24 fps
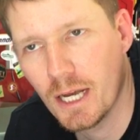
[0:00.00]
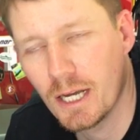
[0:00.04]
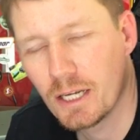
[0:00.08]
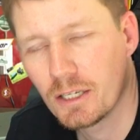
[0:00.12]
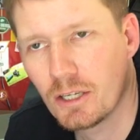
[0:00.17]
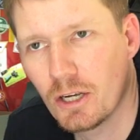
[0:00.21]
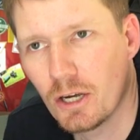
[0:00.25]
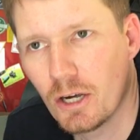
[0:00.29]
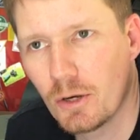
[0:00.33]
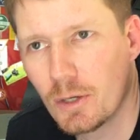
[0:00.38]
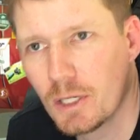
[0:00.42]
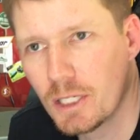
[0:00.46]
are
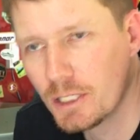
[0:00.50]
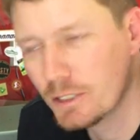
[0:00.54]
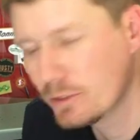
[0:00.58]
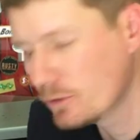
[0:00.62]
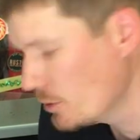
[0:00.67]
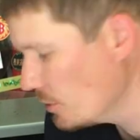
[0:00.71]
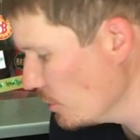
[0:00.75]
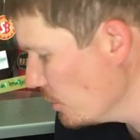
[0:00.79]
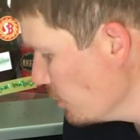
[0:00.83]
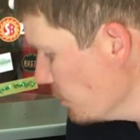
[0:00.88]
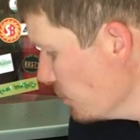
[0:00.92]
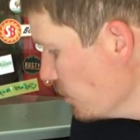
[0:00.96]
going
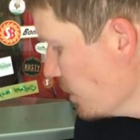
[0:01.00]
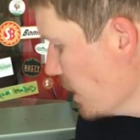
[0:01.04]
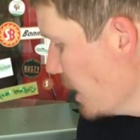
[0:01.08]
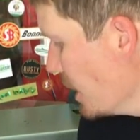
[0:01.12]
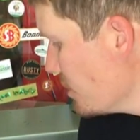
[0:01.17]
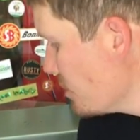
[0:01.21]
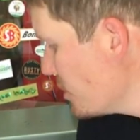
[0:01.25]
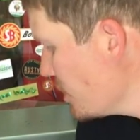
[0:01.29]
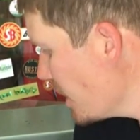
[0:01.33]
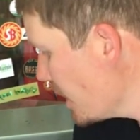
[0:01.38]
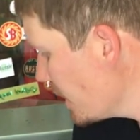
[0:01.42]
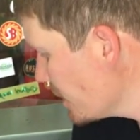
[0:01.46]
to
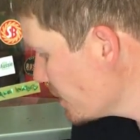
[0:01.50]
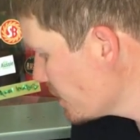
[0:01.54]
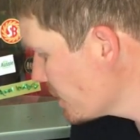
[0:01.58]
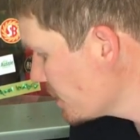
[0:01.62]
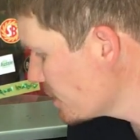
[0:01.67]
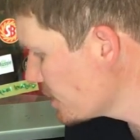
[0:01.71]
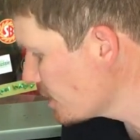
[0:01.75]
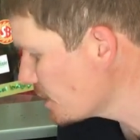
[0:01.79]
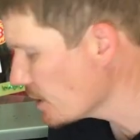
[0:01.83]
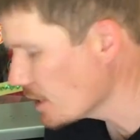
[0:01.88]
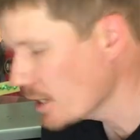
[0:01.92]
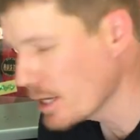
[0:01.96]

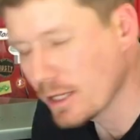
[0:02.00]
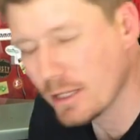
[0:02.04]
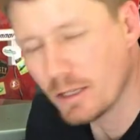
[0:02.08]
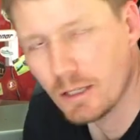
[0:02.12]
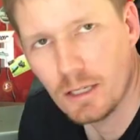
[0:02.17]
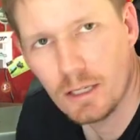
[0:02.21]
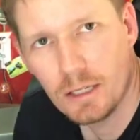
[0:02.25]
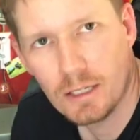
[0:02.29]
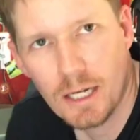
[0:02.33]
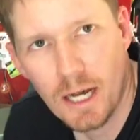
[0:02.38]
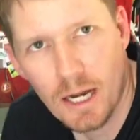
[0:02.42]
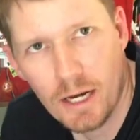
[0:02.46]
adjust
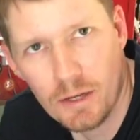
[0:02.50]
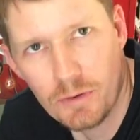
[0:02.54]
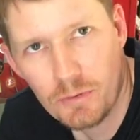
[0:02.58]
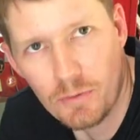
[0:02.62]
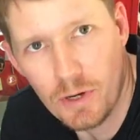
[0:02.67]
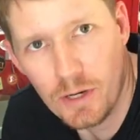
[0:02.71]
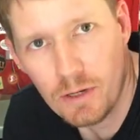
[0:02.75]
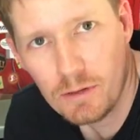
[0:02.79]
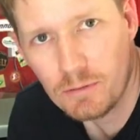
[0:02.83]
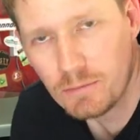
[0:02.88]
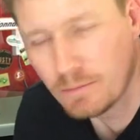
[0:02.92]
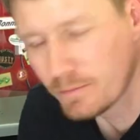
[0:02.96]
the cutting
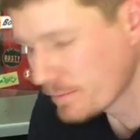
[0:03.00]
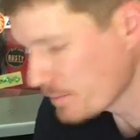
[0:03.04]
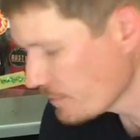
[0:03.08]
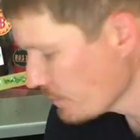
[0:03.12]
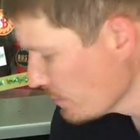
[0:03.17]
reel.